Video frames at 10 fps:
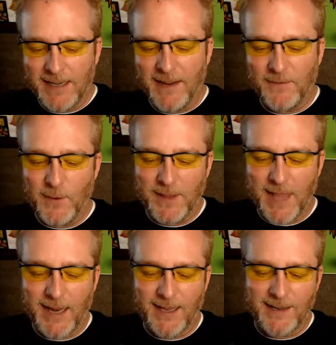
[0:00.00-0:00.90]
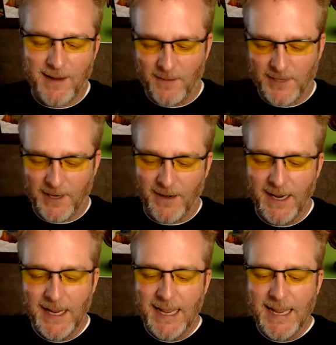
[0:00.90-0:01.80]
of doing that kind of commentary
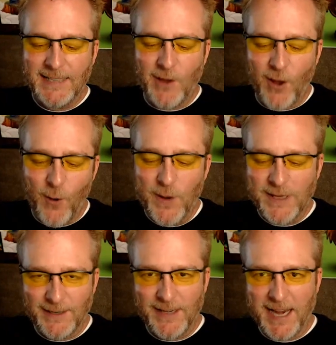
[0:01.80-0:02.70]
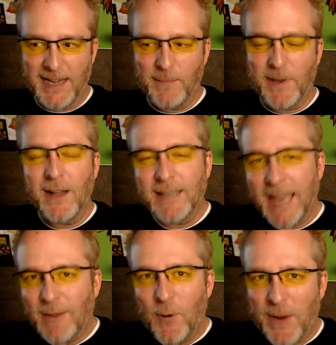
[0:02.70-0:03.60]
is always entertaining, but I'll
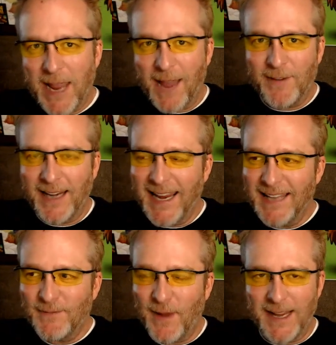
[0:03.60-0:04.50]
take what we have today. It's fine.